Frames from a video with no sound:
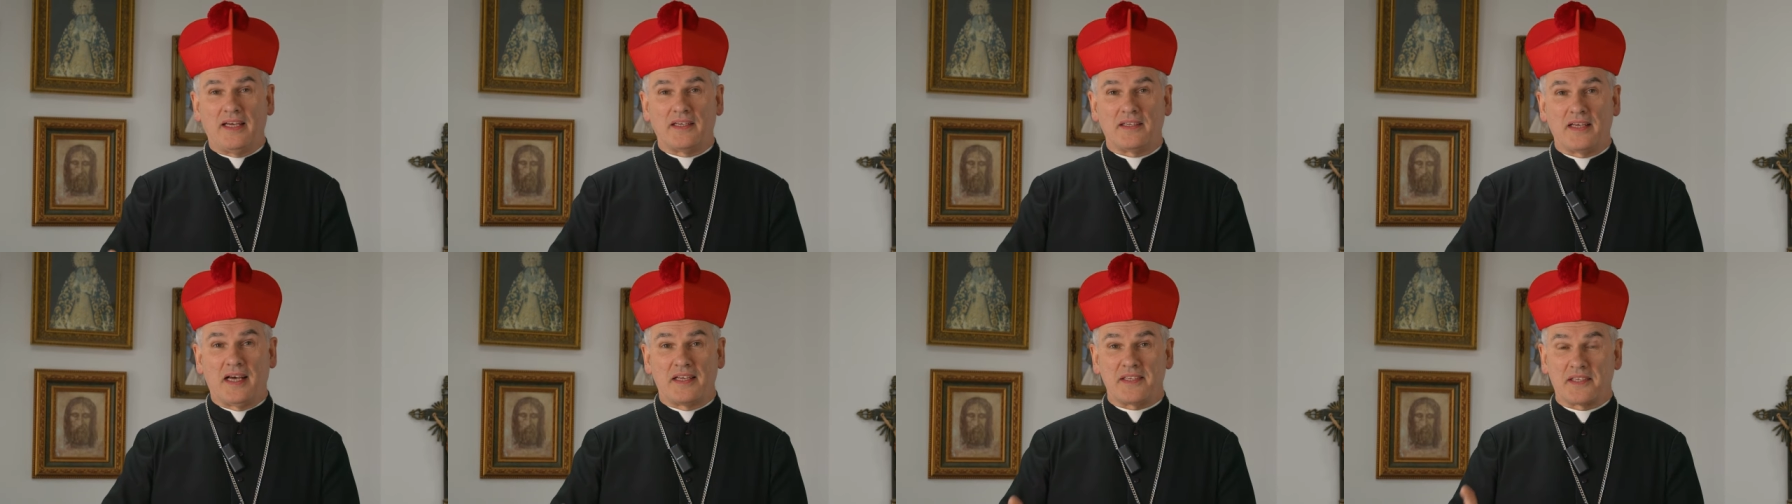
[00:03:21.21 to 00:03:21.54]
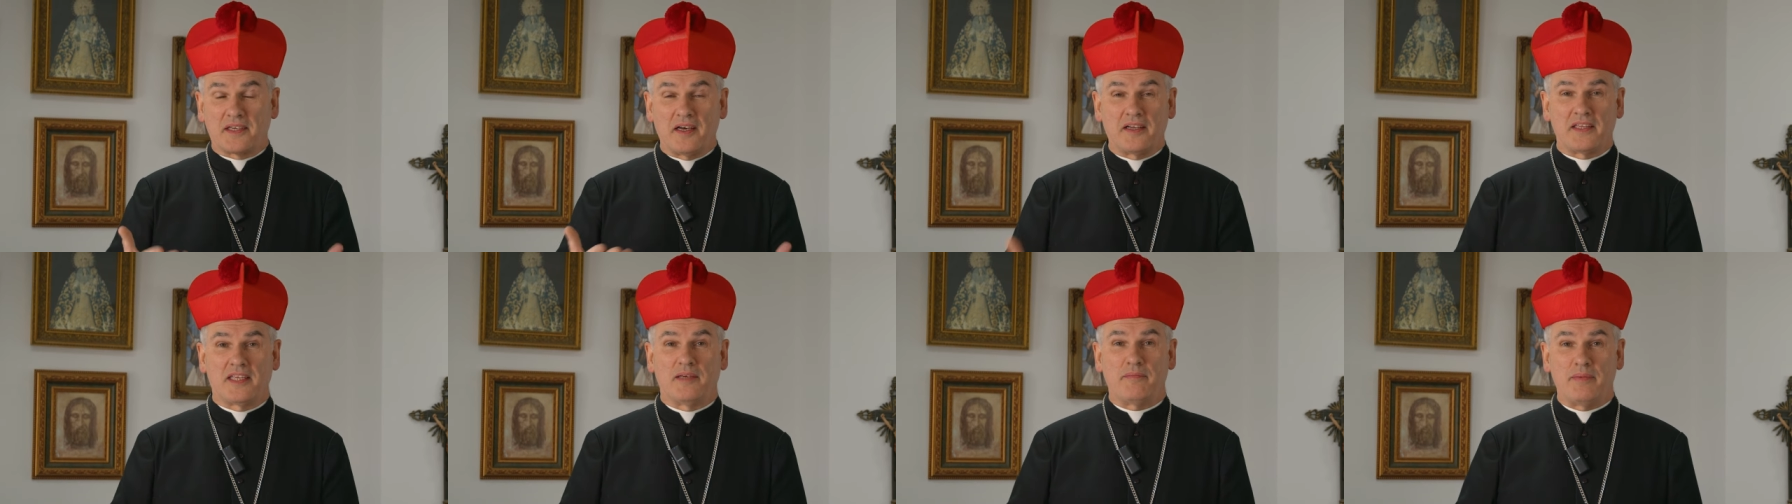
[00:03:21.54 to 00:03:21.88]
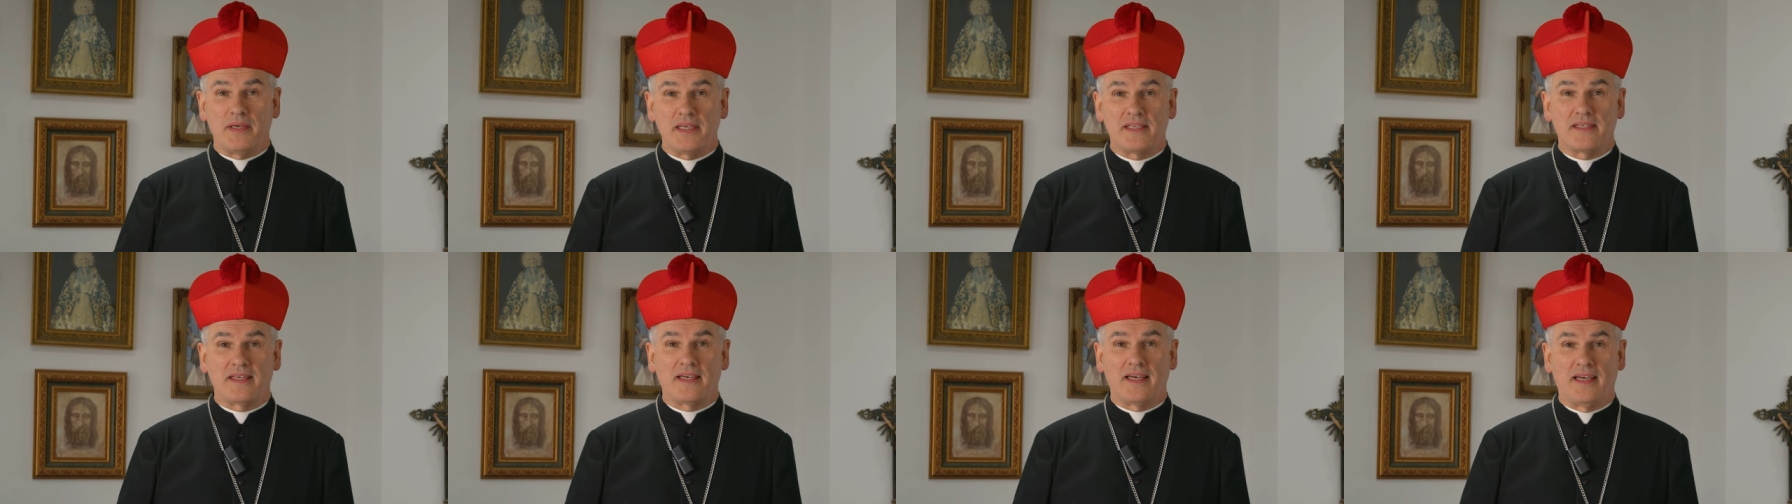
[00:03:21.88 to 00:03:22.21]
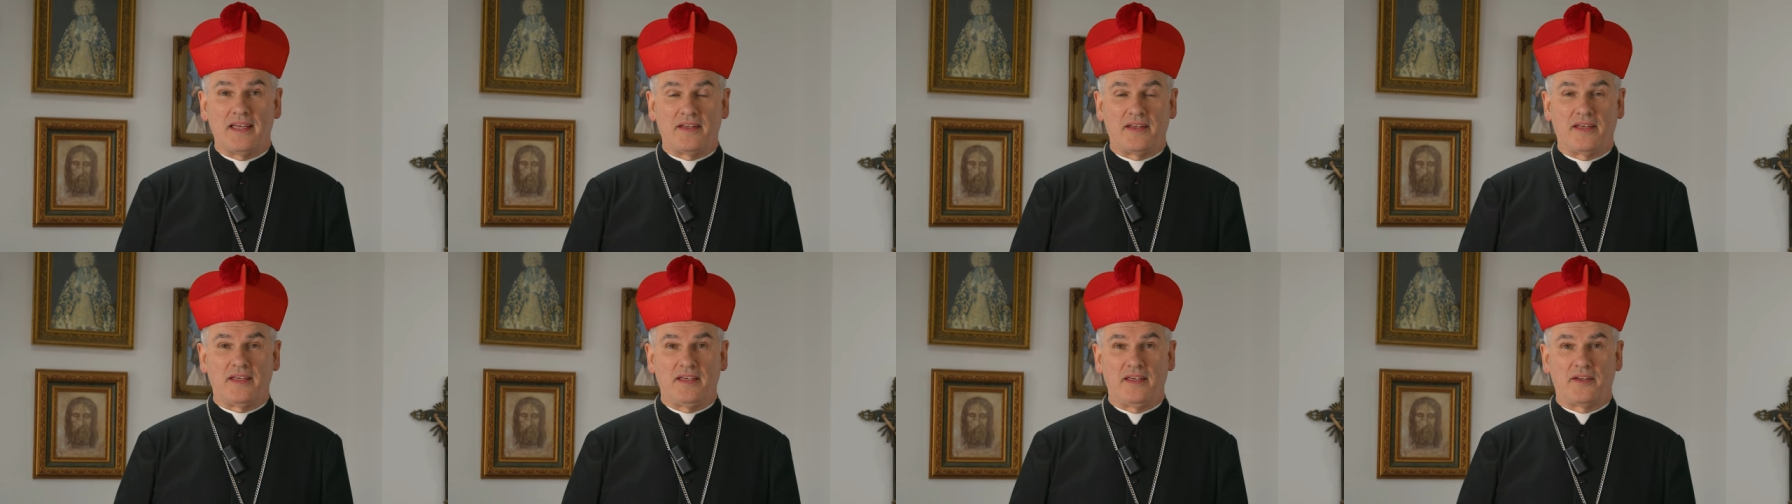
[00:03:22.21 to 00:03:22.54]
has got to be
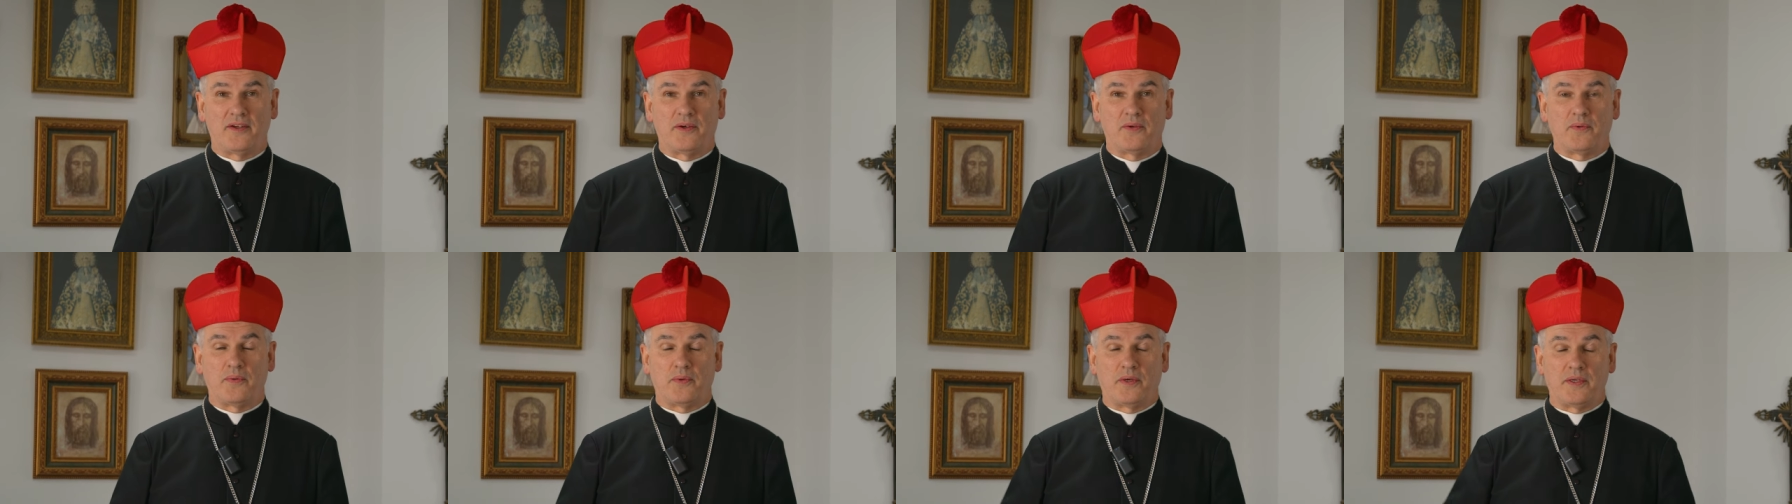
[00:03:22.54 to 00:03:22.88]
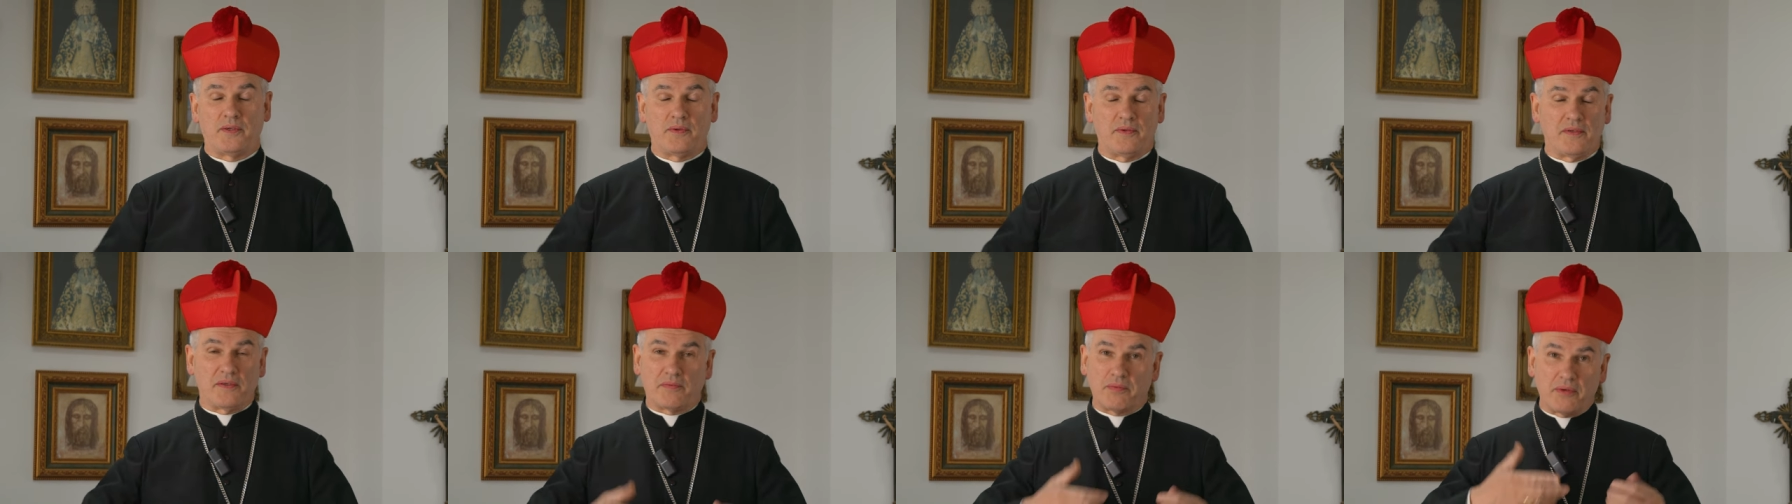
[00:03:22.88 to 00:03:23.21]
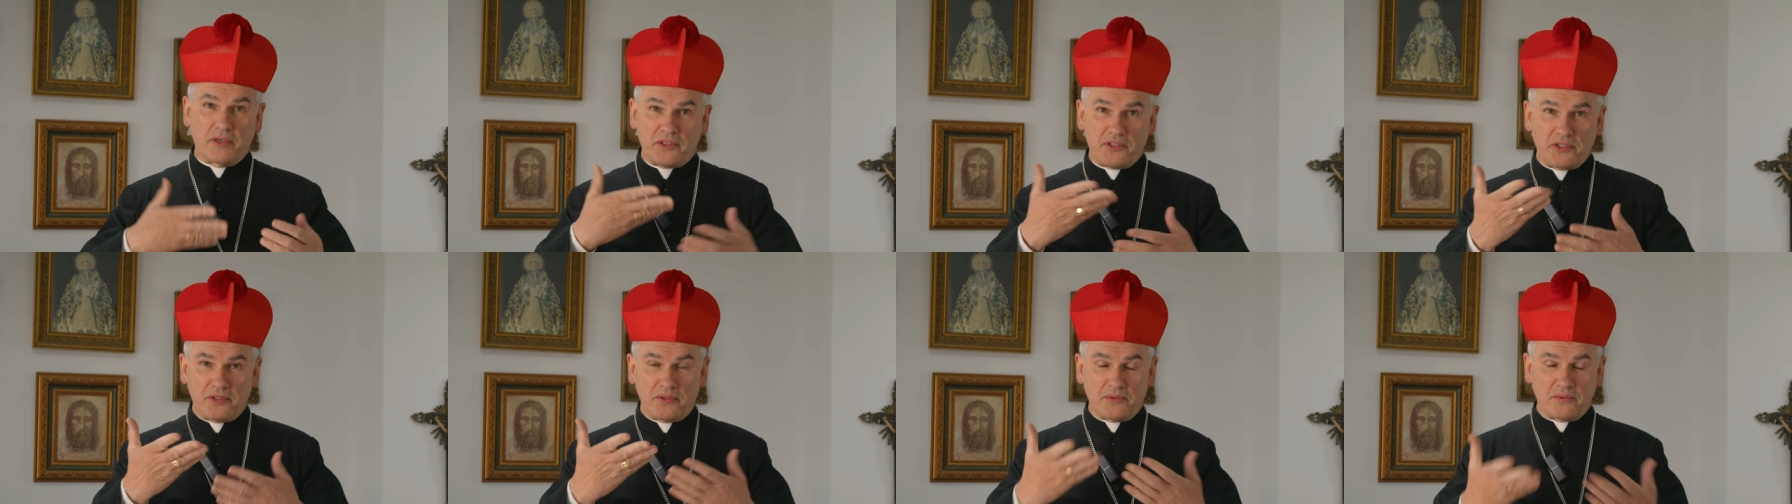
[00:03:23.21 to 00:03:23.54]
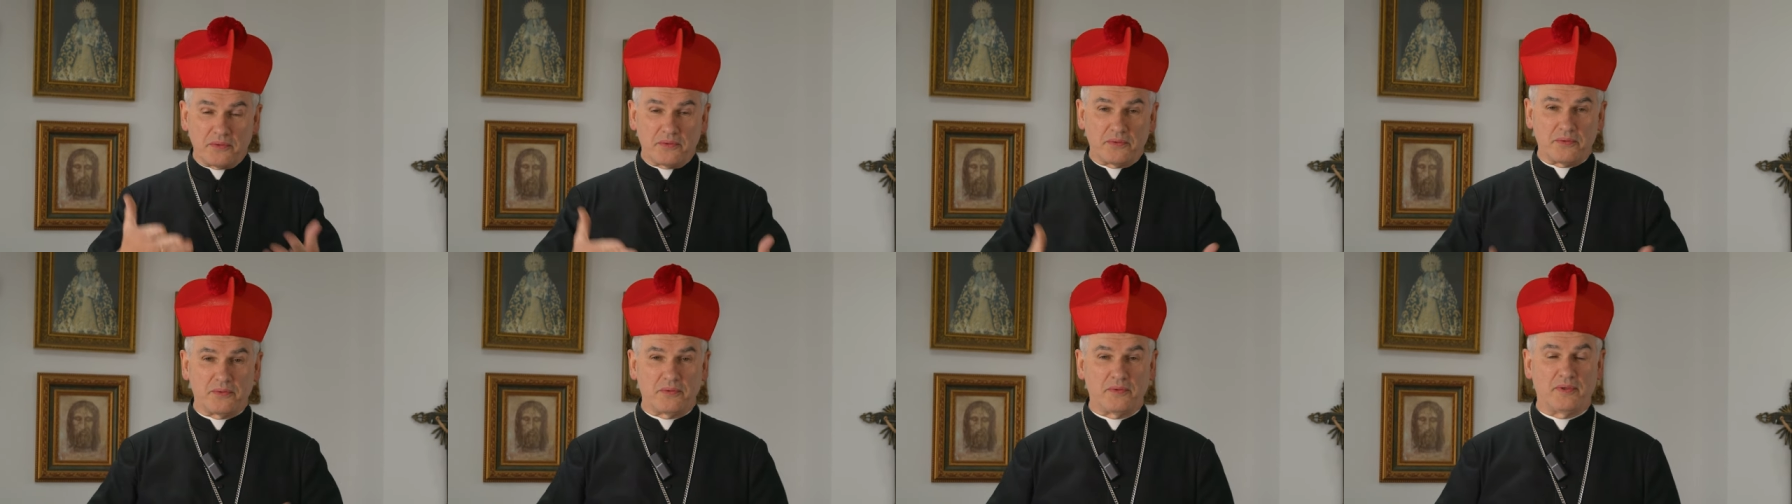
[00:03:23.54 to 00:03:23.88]
said, you know, what, what
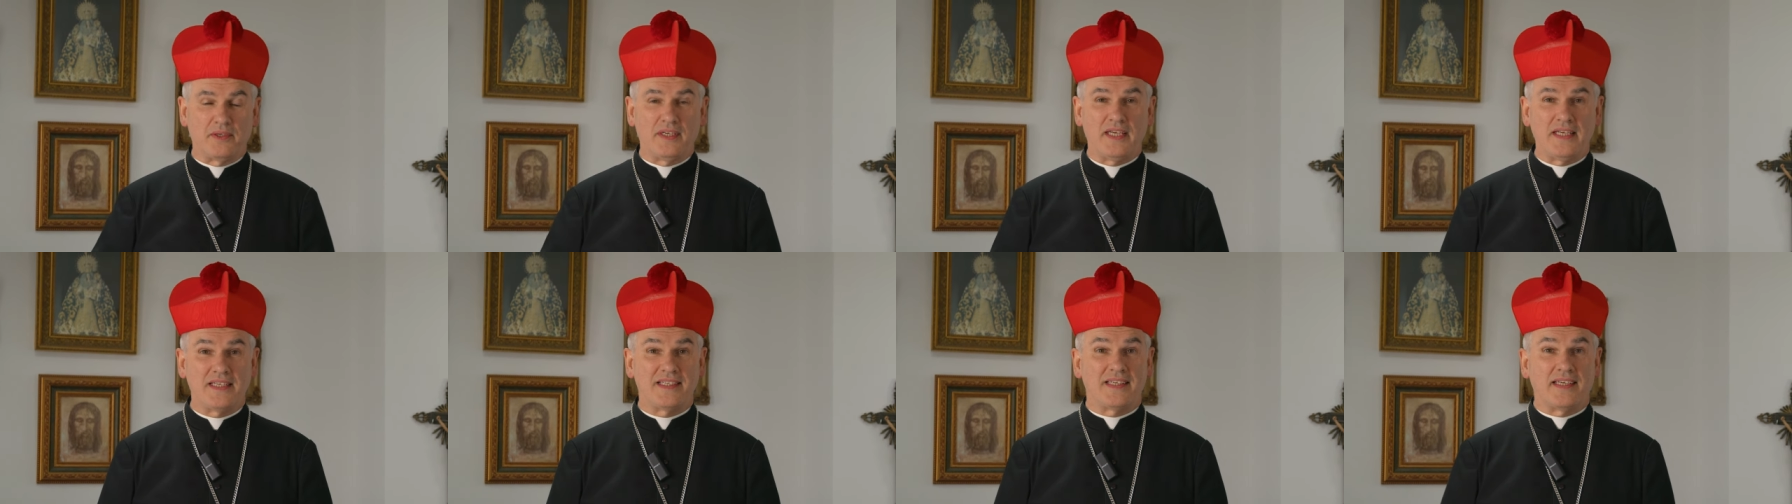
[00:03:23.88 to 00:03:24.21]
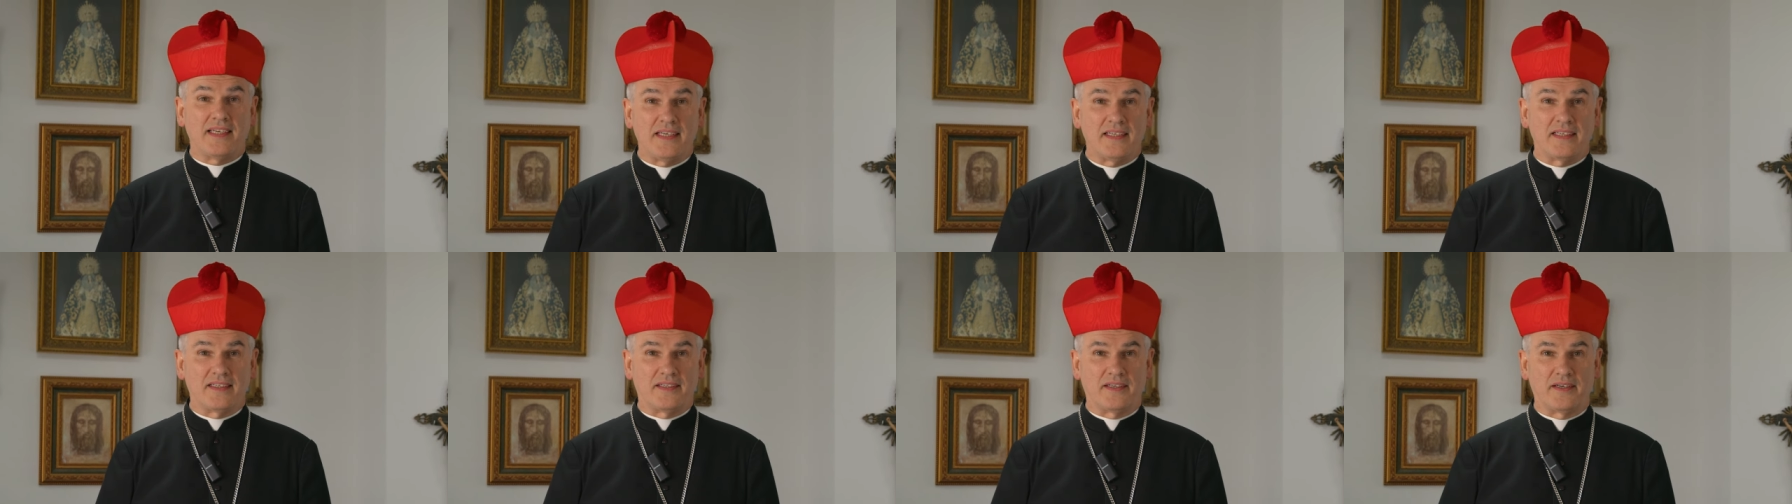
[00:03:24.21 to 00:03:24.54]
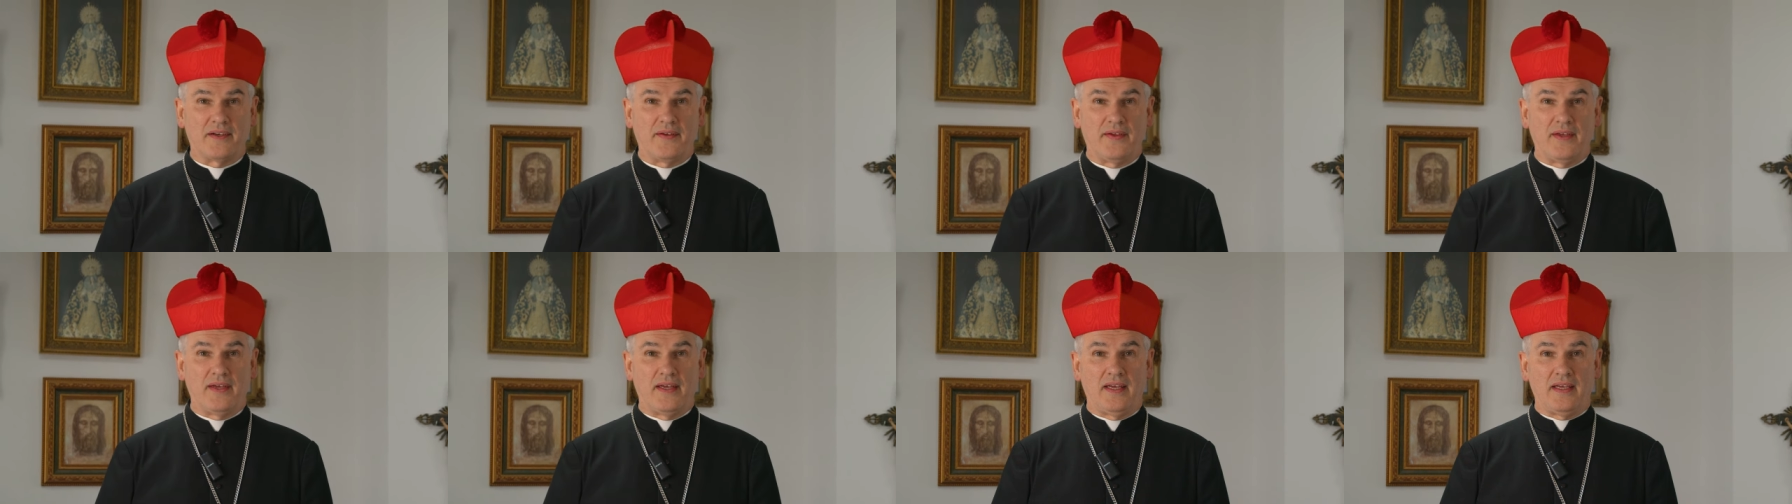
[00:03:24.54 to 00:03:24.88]
you need to hear.